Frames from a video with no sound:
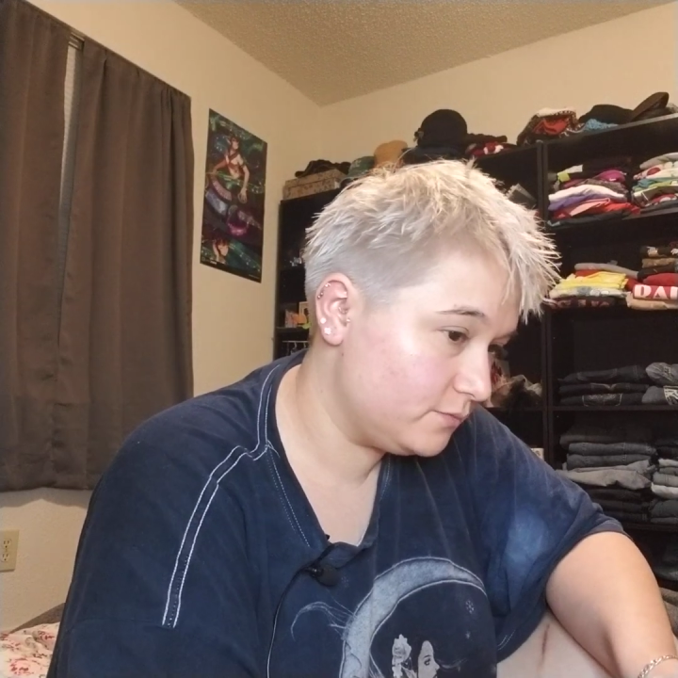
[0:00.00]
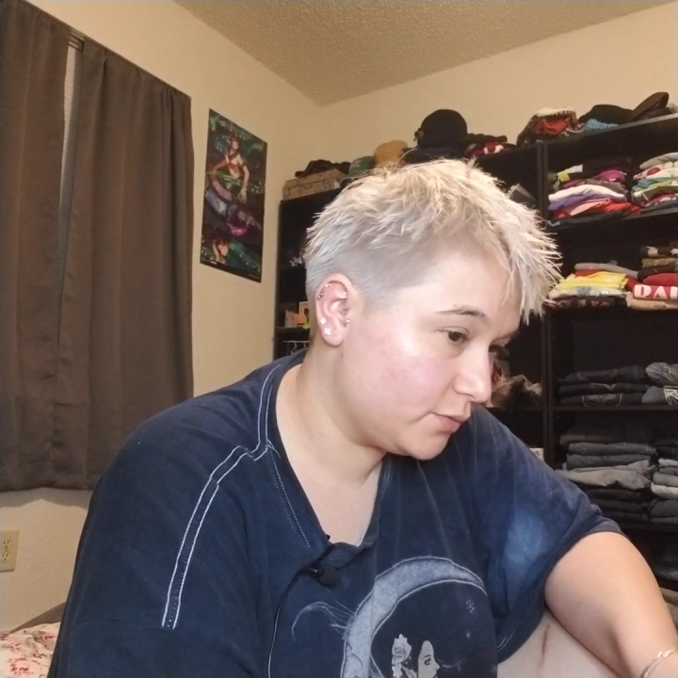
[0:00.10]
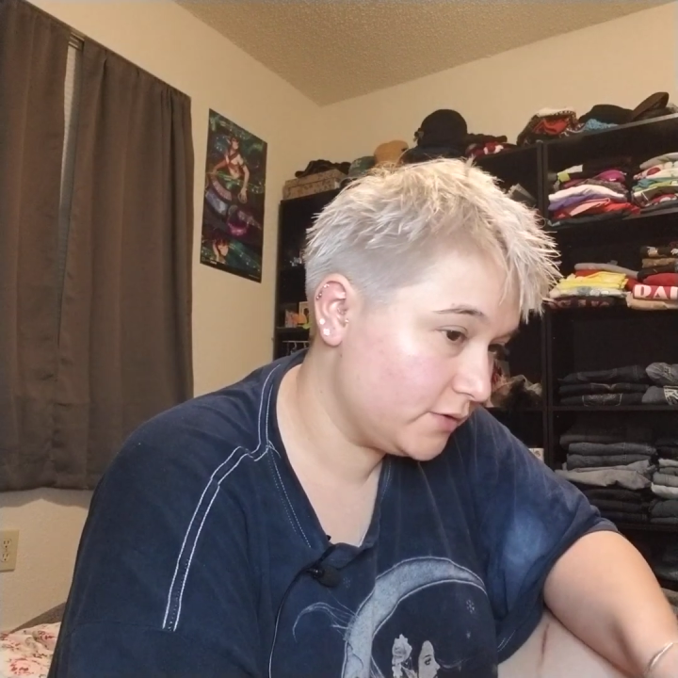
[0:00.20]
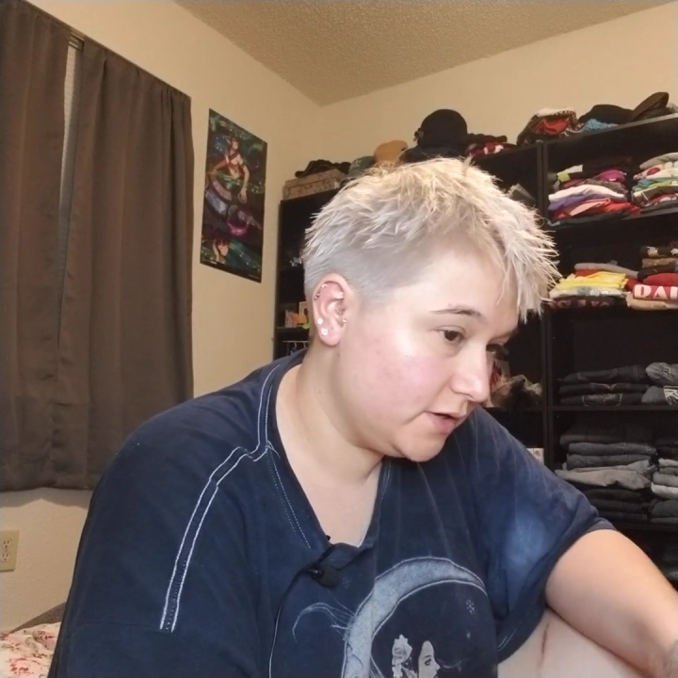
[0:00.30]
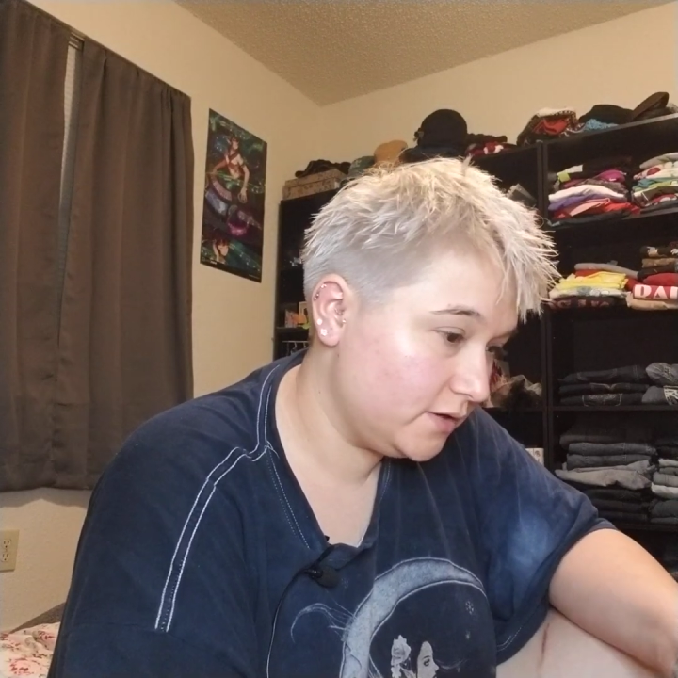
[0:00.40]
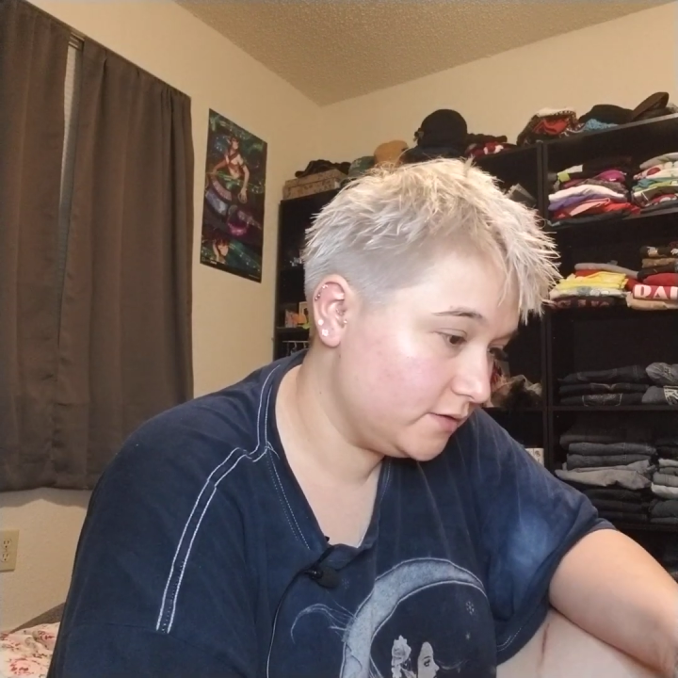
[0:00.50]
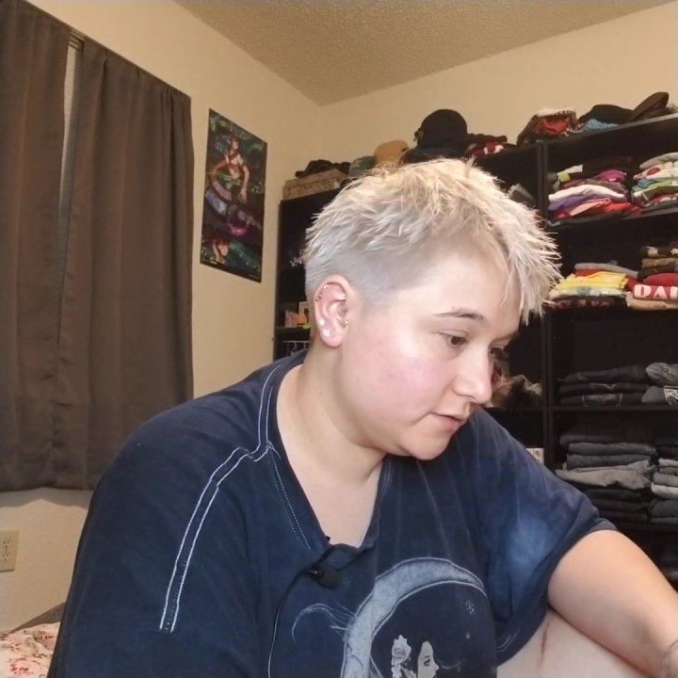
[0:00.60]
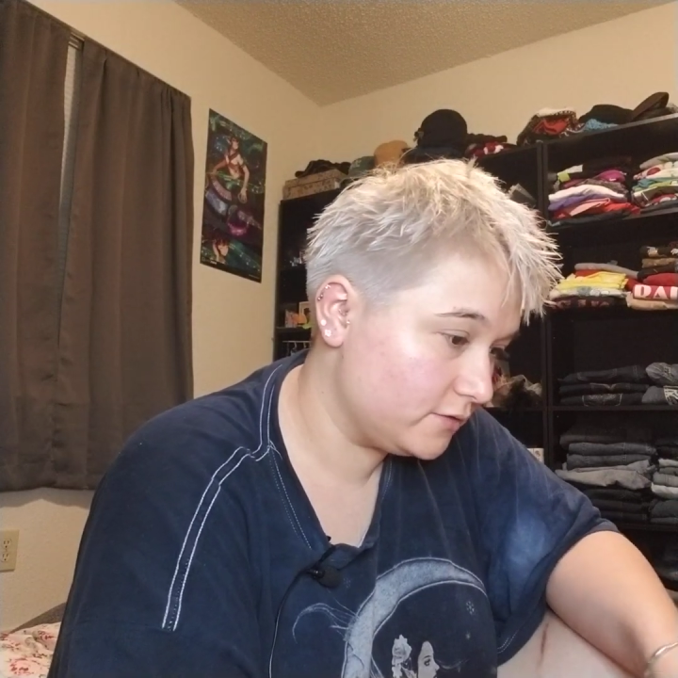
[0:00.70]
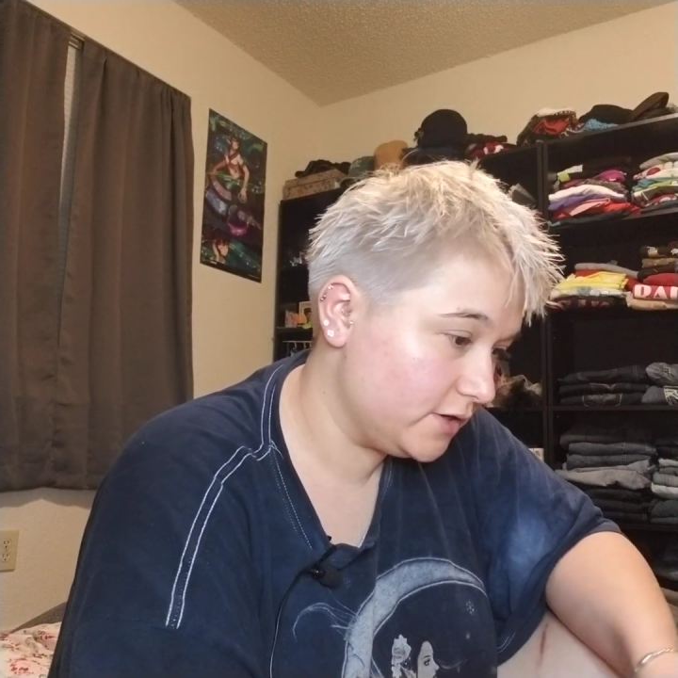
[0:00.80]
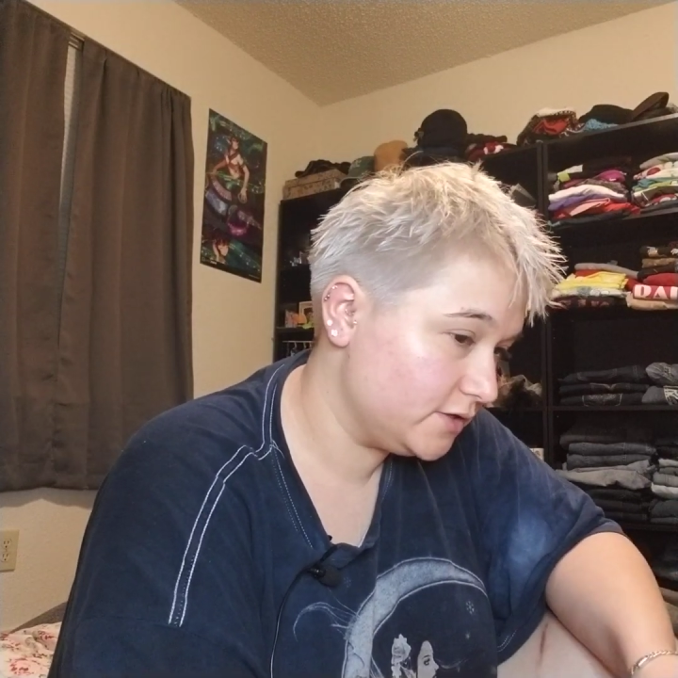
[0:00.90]

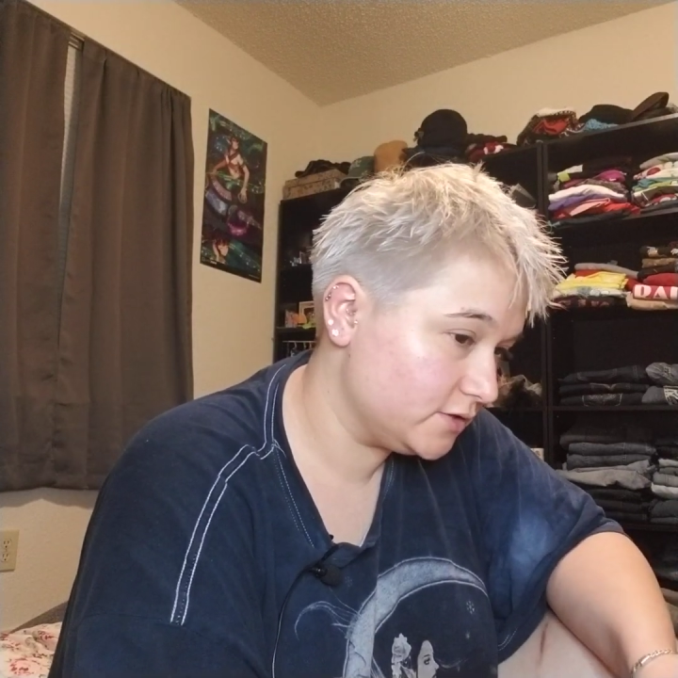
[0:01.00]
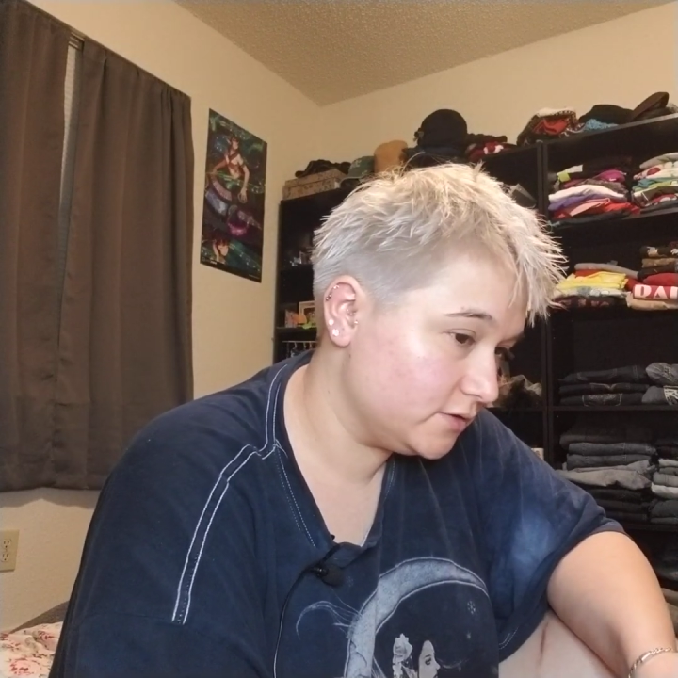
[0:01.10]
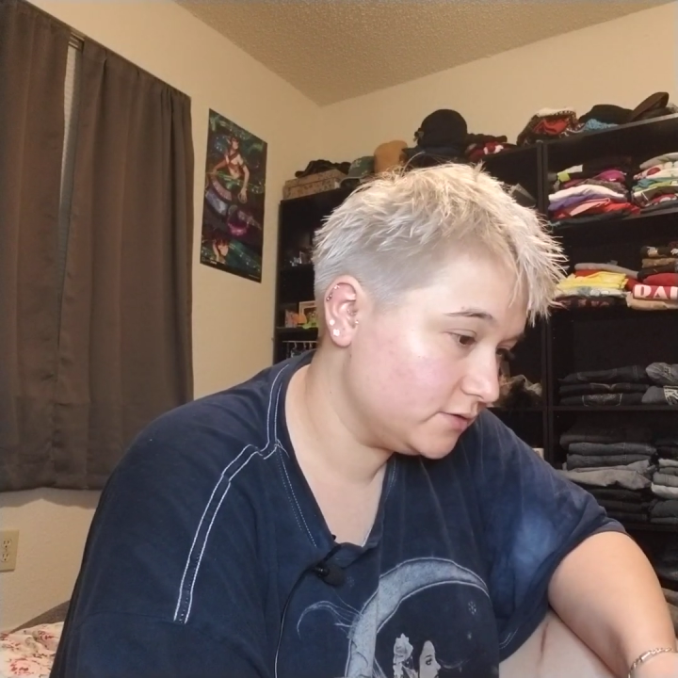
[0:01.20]
pre-integration,